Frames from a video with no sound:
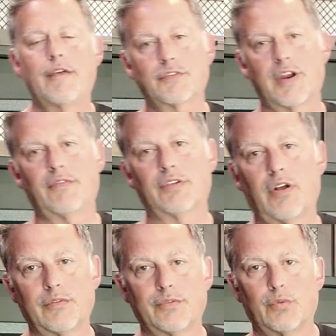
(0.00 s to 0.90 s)
traveled
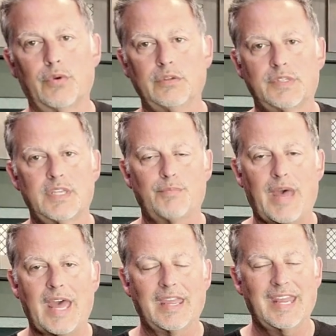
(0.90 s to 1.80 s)
all over the world with this
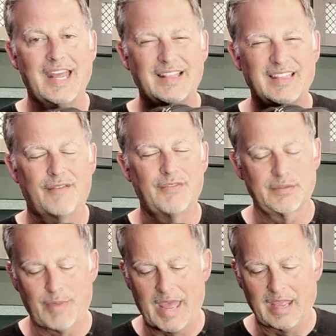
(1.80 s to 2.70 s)
bag and I love this
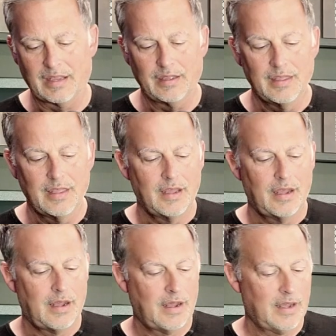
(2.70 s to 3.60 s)
bag.
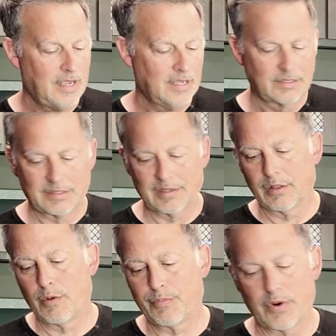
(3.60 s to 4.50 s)
It's the
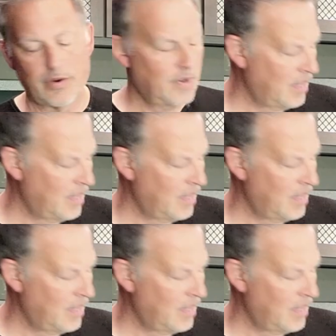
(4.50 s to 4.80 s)
Lowepro